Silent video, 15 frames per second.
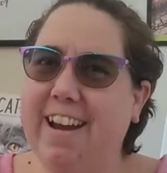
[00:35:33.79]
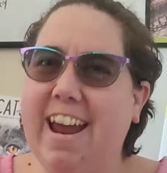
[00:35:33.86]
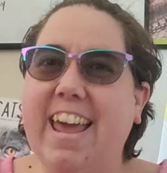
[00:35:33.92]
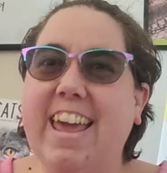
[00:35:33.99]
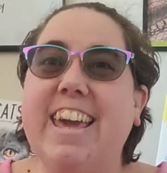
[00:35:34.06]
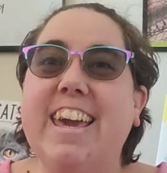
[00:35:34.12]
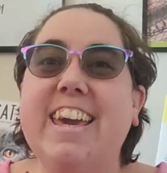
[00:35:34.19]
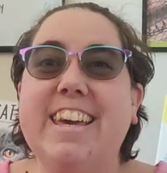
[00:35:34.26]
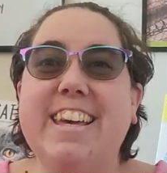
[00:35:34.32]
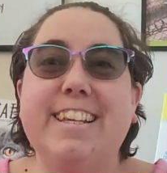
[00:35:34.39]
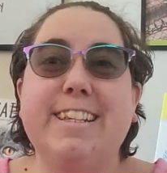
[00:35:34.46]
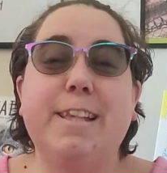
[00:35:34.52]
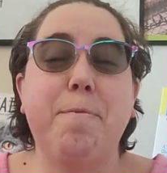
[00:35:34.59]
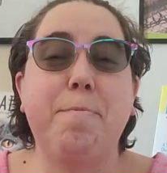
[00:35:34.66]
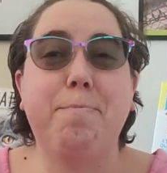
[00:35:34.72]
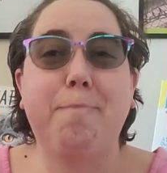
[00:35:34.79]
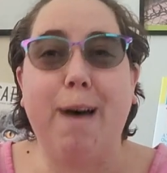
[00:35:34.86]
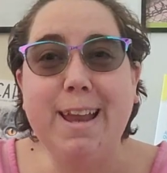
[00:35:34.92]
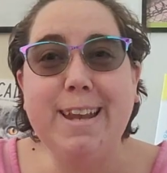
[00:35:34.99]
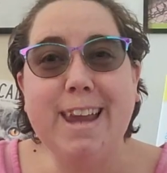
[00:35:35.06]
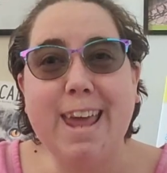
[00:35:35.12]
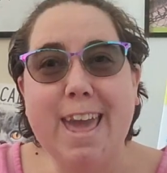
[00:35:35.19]
right, it is
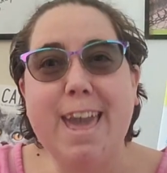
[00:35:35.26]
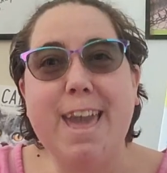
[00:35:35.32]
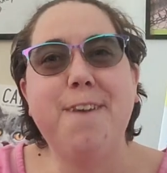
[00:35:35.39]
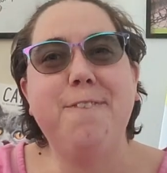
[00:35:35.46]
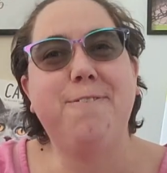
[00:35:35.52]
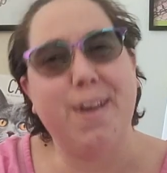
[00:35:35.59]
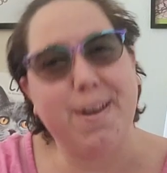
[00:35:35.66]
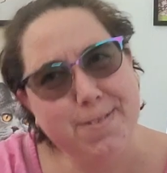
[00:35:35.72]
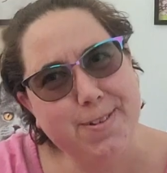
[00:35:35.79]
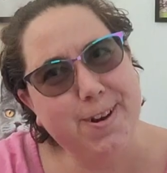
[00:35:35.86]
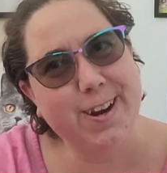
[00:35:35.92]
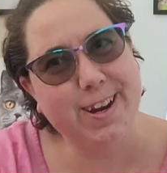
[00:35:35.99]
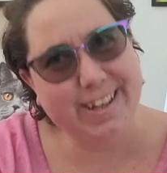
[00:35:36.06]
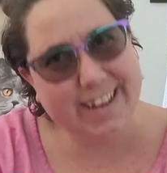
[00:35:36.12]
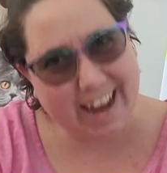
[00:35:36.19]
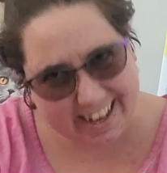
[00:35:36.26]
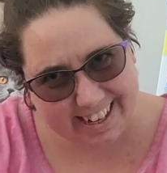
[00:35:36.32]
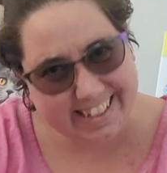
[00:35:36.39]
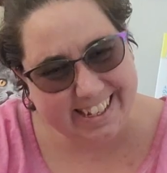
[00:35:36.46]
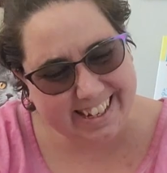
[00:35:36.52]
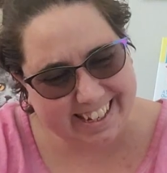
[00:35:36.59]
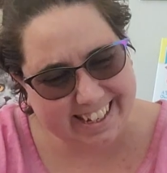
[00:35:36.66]
Monday, February
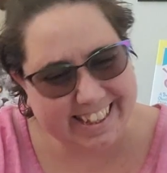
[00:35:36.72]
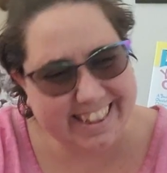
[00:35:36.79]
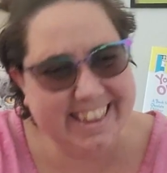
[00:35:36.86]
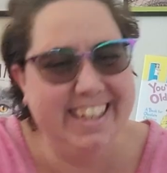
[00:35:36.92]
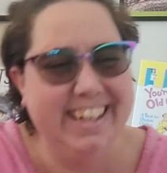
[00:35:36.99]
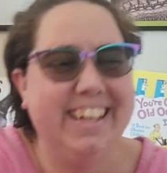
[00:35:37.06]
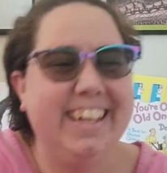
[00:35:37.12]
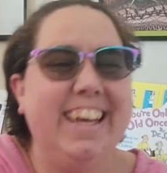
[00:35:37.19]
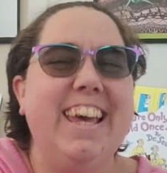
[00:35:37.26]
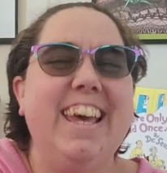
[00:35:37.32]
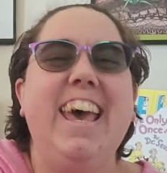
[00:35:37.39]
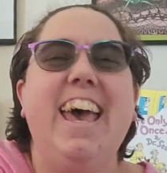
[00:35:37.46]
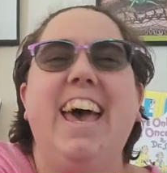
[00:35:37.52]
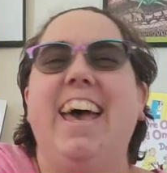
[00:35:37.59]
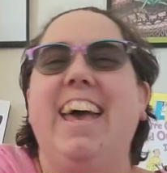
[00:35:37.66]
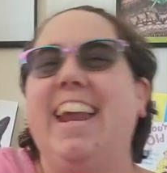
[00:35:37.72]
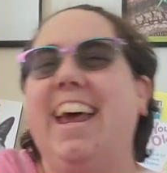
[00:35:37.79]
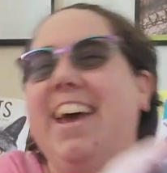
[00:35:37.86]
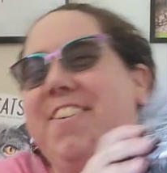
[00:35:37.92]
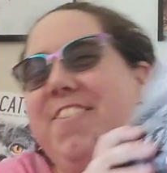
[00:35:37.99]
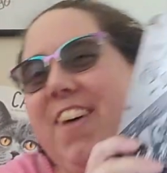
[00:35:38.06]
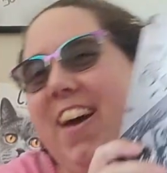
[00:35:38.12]
19th, and
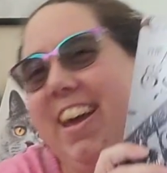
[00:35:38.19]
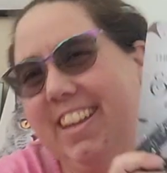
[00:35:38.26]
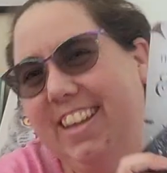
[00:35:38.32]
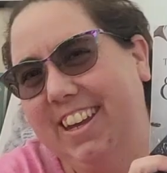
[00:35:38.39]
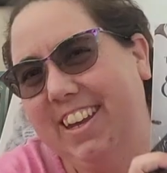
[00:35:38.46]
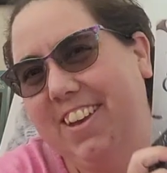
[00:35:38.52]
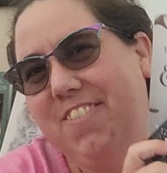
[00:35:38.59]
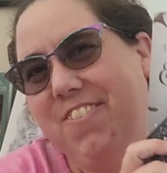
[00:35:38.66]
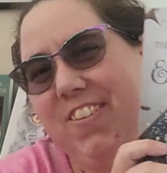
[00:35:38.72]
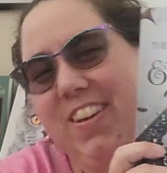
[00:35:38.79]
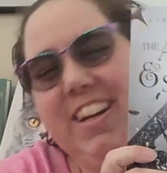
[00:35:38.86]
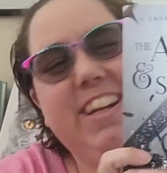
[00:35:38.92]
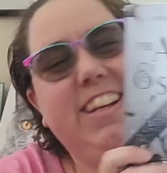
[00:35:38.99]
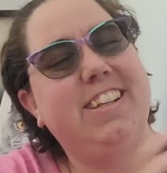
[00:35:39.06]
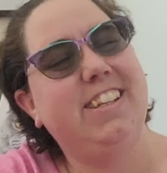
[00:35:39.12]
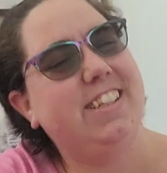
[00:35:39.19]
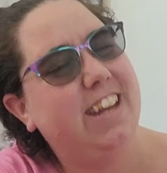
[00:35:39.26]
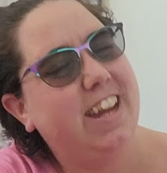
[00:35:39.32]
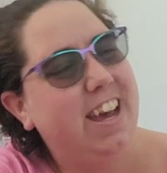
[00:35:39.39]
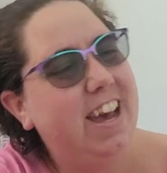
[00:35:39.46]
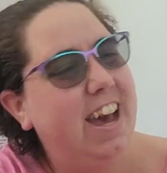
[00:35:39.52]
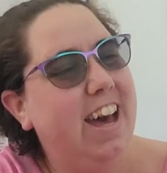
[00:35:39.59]
I finally
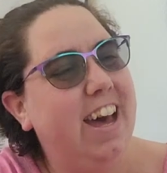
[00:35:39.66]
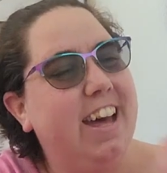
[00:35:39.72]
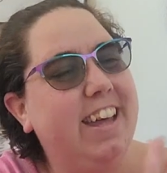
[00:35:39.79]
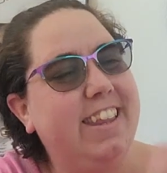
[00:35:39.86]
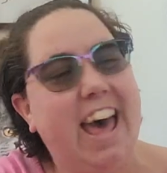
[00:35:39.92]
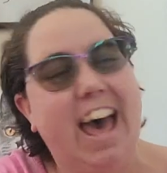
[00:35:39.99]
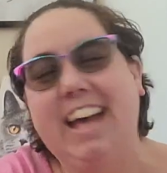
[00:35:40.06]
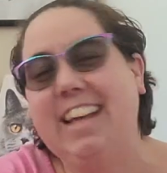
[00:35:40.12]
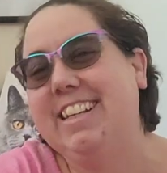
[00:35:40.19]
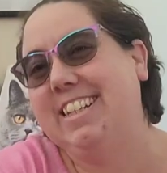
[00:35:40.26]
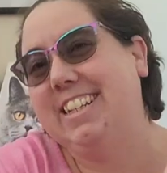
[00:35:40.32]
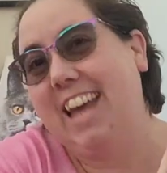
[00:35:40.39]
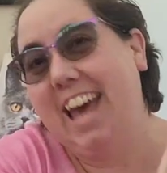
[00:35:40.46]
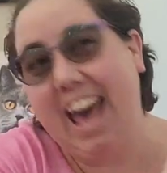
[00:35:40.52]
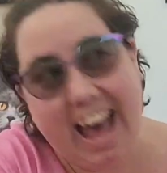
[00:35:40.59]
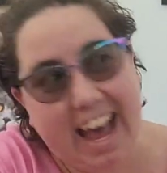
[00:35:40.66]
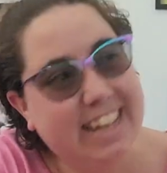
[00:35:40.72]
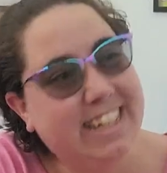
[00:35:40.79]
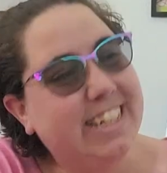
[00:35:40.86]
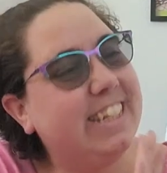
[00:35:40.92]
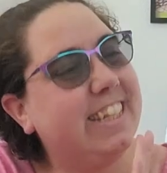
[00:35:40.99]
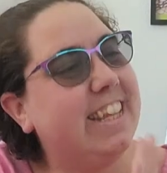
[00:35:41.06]
finished uh, The Ash
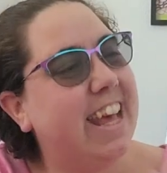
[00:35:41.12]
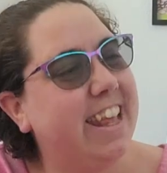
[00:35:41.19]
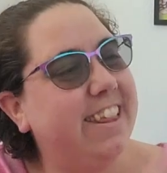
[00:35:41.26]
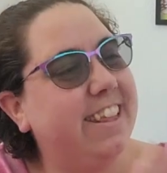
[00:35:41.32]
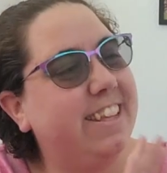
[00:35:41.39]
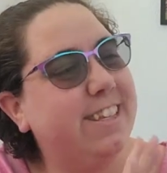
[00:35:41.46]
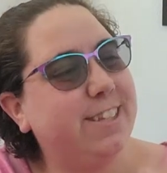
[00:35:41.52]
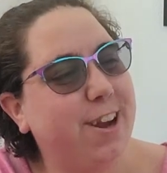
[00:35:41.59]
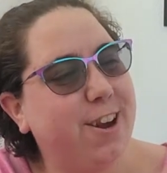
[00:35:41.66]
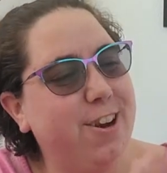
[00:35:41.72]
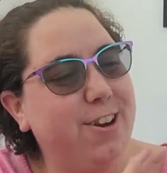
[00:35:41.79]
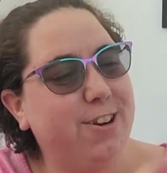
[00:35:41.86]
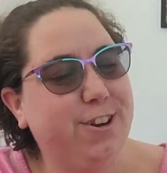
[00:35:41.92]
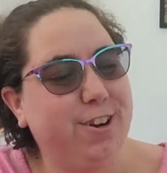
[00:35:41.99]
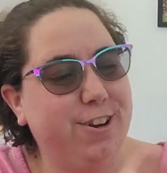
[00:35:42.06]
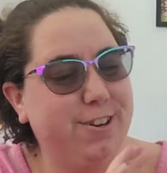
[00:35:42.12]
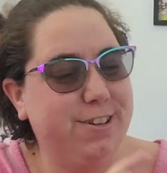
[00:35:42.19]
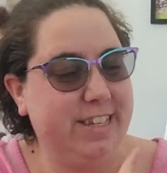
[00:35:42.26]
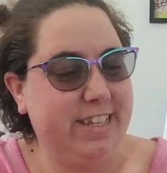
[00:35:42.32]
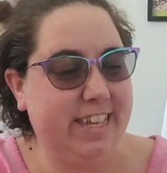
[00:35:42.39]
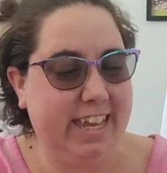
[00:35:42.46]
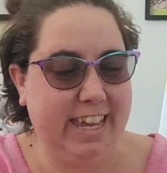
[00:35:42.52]
Ashes and the Star
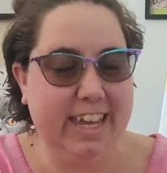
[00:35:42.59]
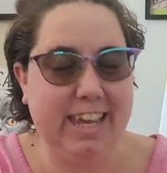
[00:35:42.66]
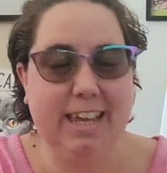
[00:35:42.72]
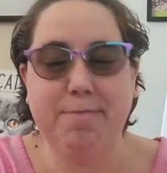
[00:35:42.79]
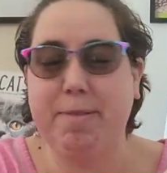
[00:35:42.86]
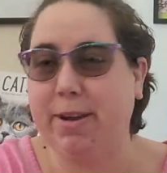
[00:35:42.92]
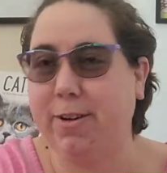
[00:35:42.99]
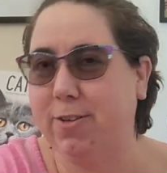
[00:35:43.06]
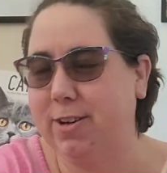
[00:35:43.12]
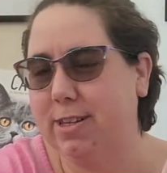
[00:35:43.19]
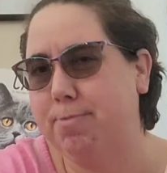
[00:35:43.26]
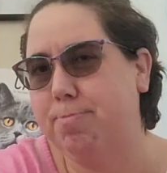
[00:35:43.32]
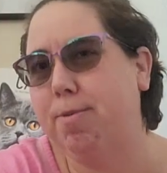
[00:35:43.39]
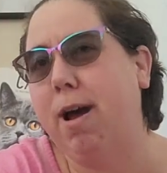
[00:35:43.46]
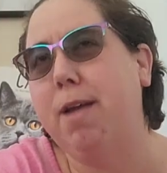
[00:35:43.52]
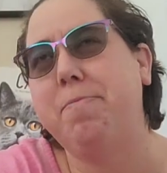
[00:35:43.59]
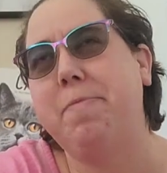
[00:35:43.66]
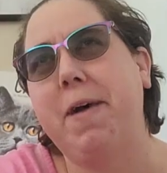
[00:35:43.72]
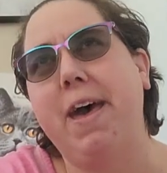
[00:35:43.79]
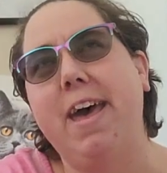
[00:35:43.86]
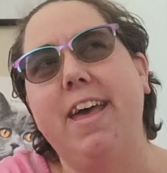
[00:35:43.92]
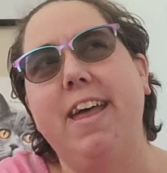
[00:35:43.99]
Curse King by Carissa
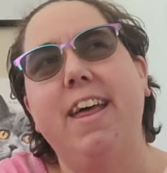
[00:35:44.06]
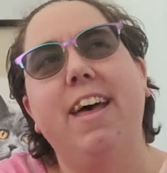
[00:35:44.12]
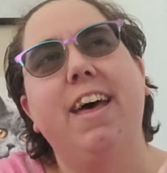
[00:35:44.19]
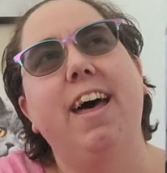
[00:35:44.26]
Broadbent.